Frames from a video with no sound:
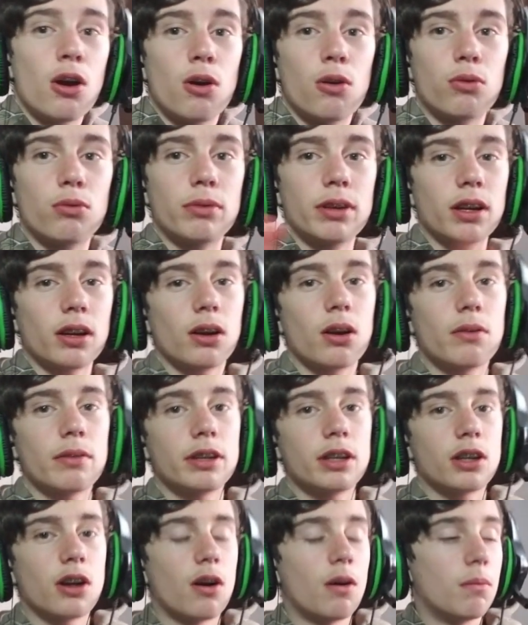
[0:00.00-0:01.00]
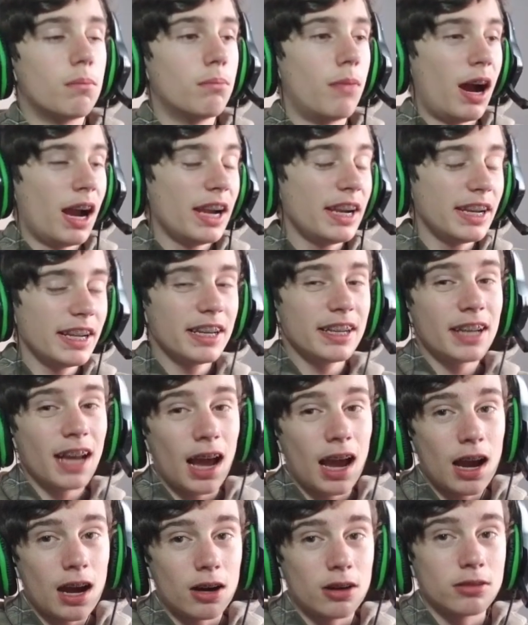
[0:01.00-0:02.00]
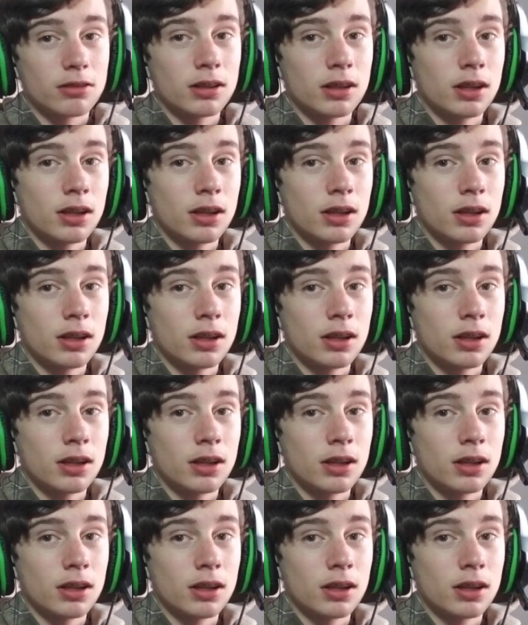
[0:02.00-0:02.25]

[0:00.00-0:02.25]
We are going to go mining down,